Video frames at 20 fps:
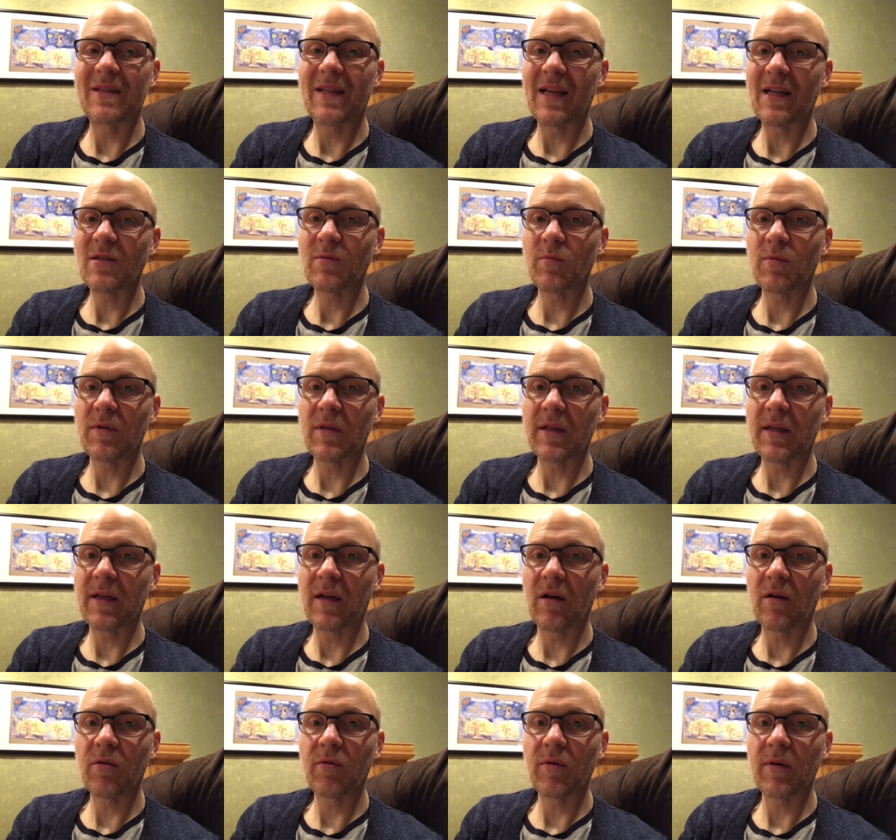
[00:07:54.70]
desperately
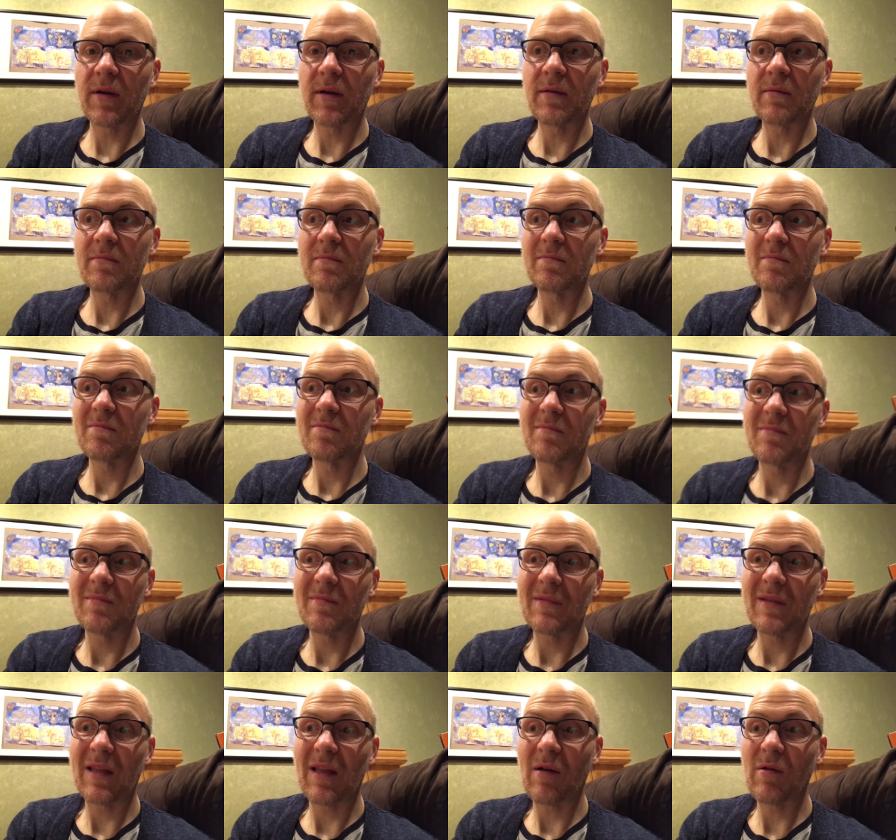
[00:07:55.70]
hungry.
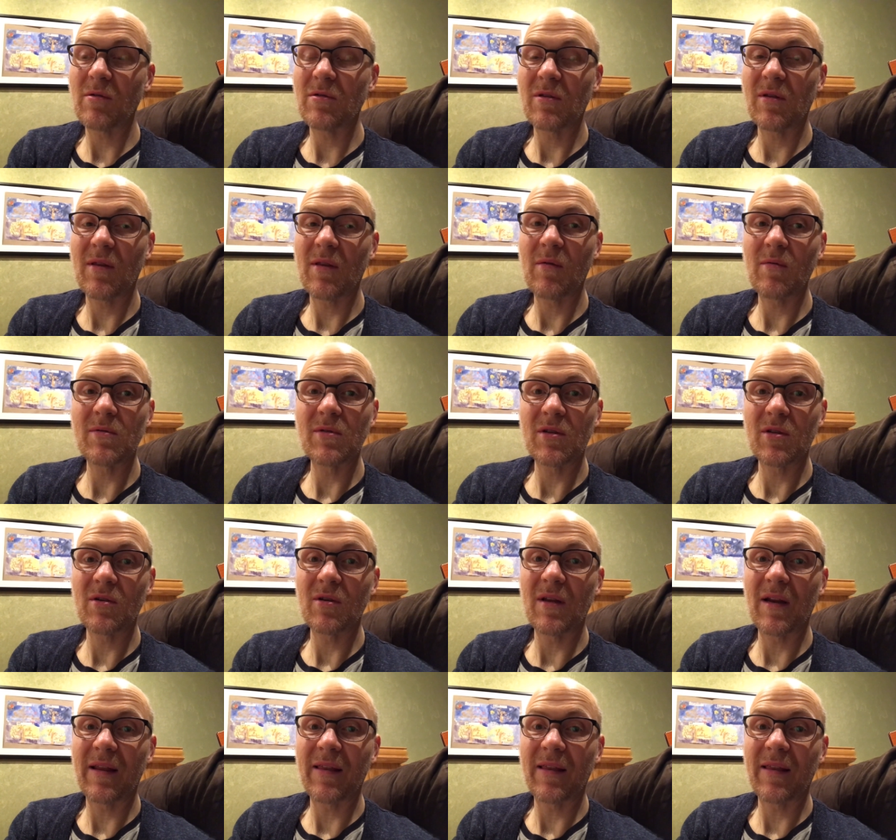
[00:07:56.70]
So that was good.